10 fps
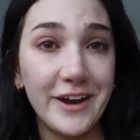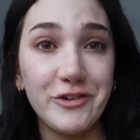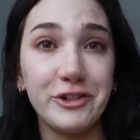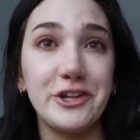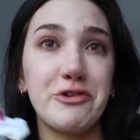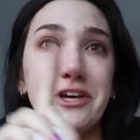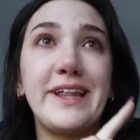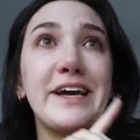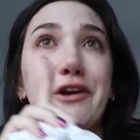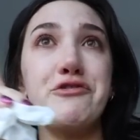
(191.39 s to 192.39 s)
And you're literally
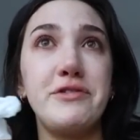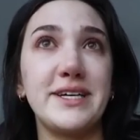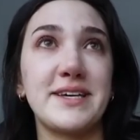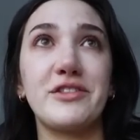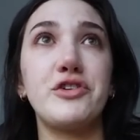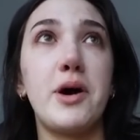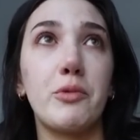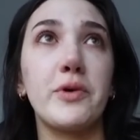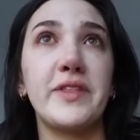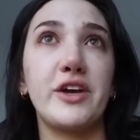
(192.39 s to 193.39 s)
like, that's like the
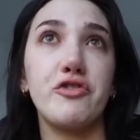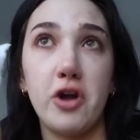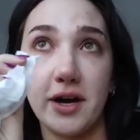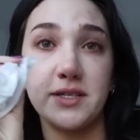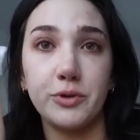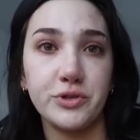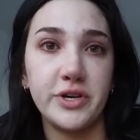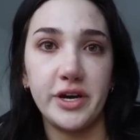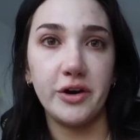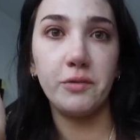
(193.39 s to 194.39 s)
number one thing you're not supposed
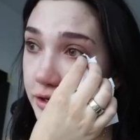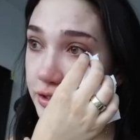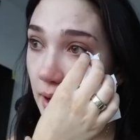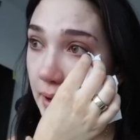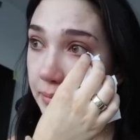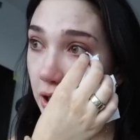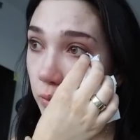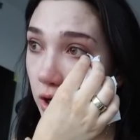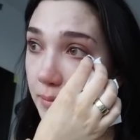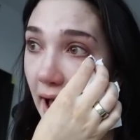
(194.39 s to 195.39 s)
to do. And I just got my
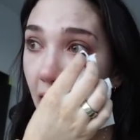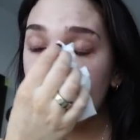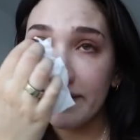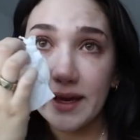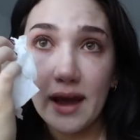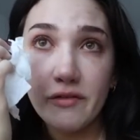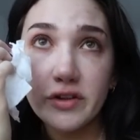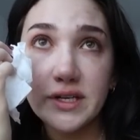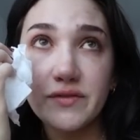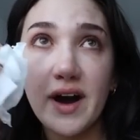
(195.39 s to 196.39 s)
blood work back and like
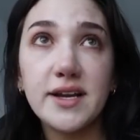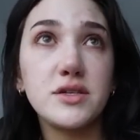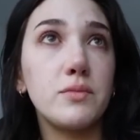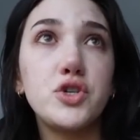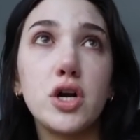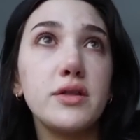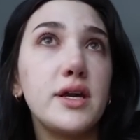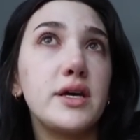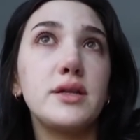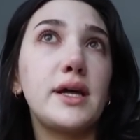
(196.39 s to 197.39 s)
everything's fine. So I'm sure
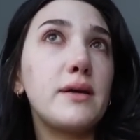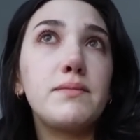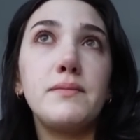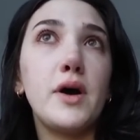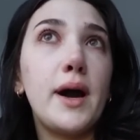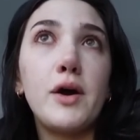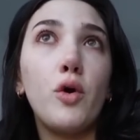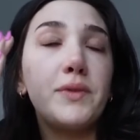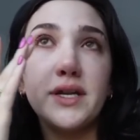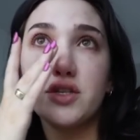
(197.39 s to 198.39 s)
that it like, I
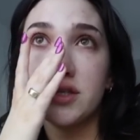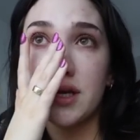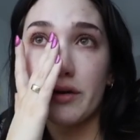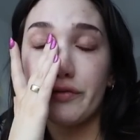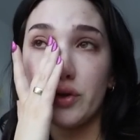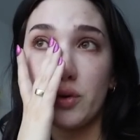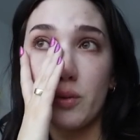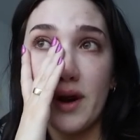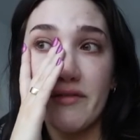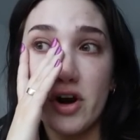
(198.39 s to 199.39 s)
hope that it's just like a fluke,
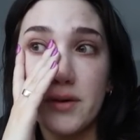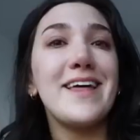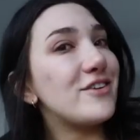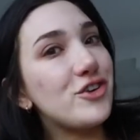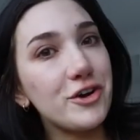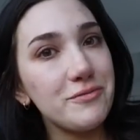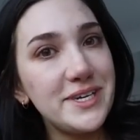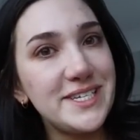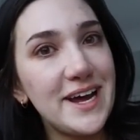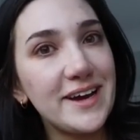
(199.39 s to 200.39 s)
whatever. That triggered
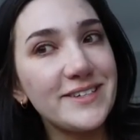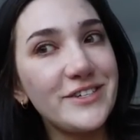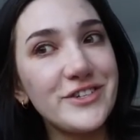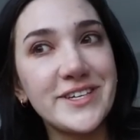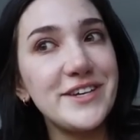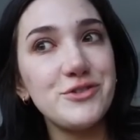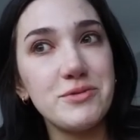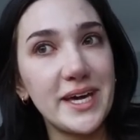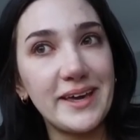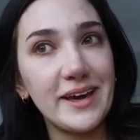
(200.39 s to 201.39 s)
me today because it just gets
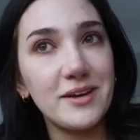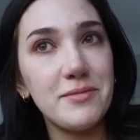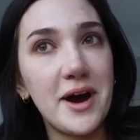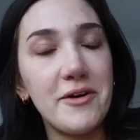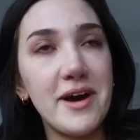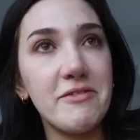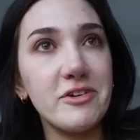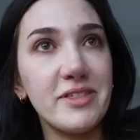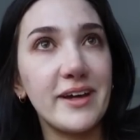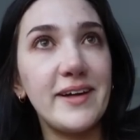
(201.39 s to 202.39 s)
you thinking about
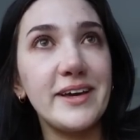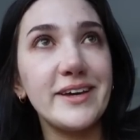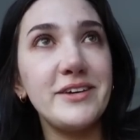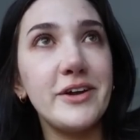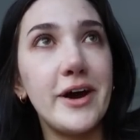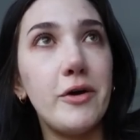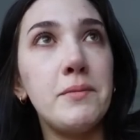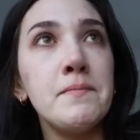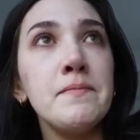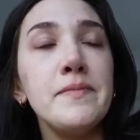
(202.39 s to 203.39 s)
everything. Like, you
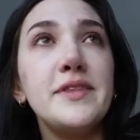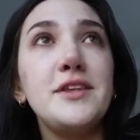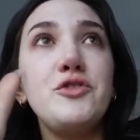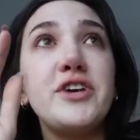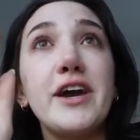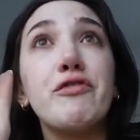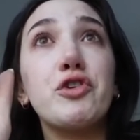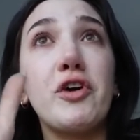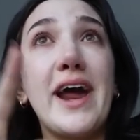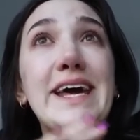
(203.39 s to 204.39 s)
know, you take
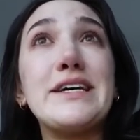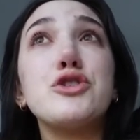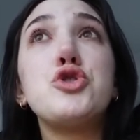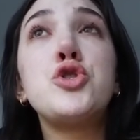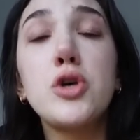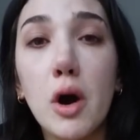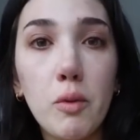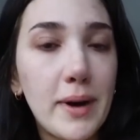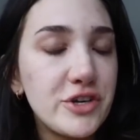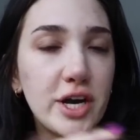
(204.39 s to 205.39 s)
for granted
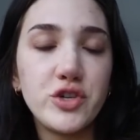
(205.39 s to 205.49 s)
so much.